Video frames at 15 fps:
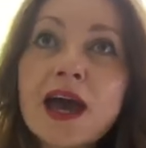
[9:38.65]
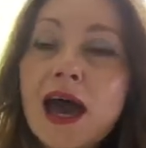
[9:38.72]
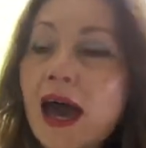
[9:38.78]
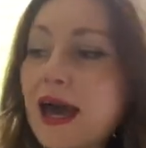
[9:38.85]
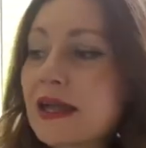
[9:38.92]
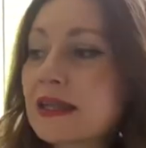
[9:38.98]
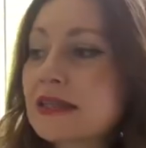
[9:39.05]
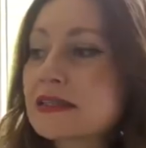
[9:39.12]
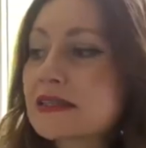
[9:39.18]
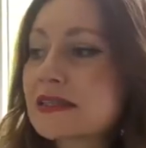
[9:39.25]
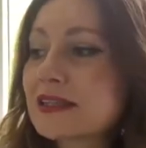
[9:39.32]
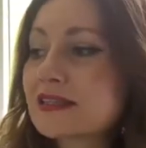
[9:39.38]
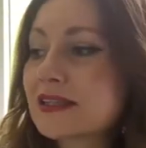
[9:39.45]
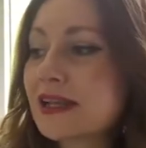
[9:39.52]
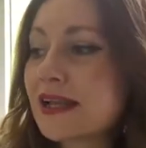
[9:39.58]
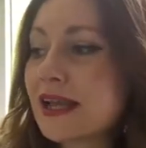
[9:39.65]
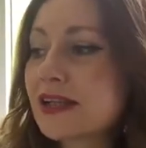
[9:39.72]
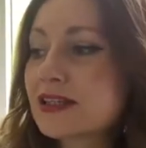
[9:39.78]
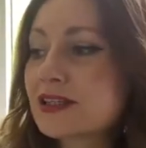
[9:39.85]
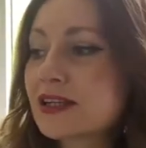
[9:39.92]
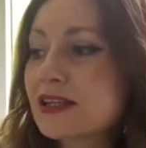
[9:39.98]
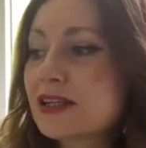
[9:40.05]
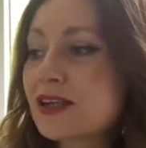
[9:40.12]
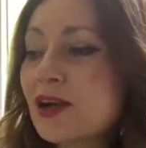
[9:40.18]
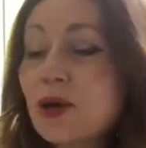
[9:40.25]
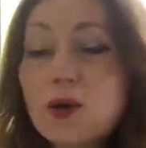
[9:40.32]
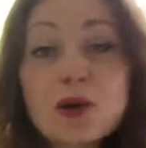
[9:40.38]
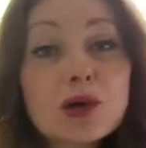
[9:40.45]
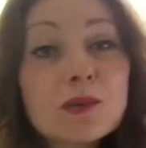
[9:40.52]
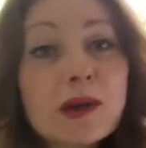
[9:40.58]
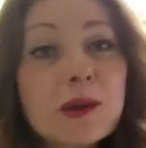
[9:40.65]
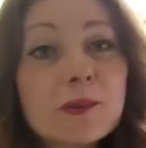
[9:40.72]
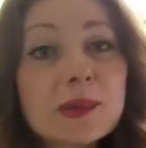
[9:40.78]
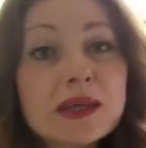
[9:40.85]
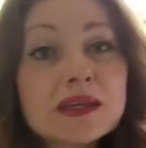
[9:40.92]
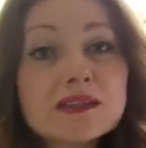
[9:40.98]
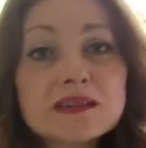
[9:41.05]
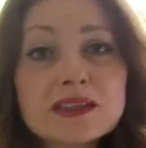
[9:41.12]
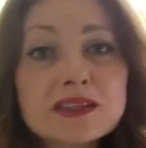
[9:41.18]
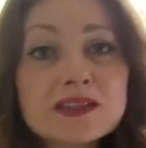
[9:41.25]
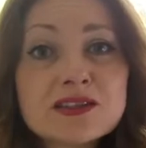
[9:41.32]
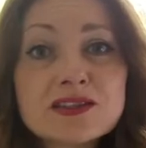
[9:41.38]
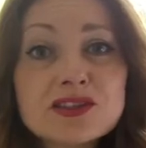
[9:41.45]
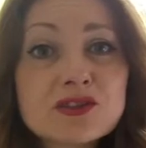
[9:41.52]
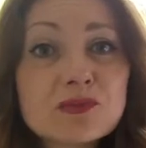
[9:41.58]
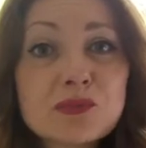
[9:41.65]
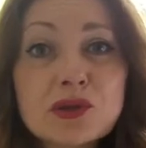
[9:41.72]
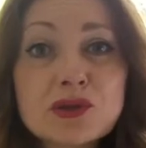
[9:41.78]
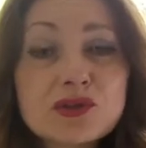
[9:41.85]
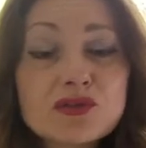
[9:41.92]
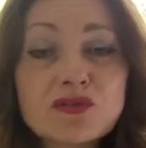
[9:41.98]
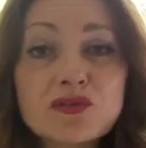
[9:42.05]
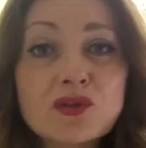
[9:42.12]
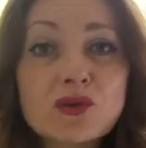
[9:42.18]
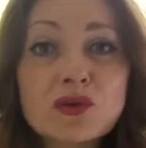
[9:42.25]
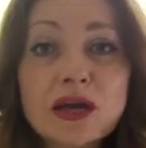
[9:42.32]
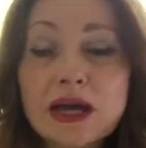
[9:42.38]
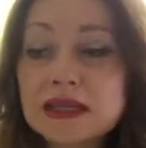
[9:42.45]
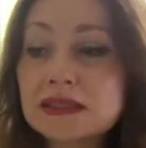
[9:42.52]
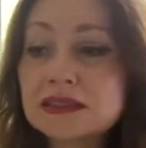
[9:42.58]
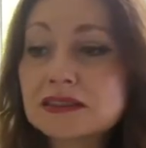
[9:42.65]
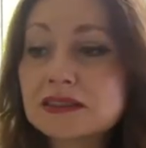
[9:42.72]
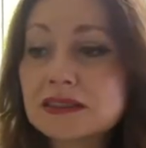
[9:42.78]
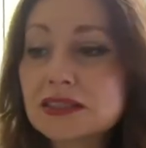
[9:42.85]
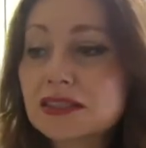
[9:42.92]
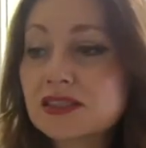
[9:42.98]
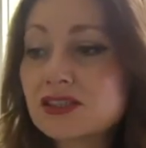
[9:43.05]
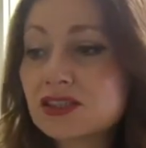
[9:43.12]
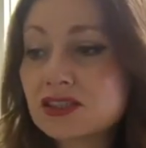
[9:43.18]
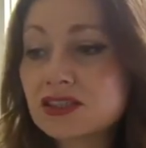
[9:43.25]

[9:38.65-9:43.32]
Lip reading: and this collection, all about bees, is just beautiful, and it's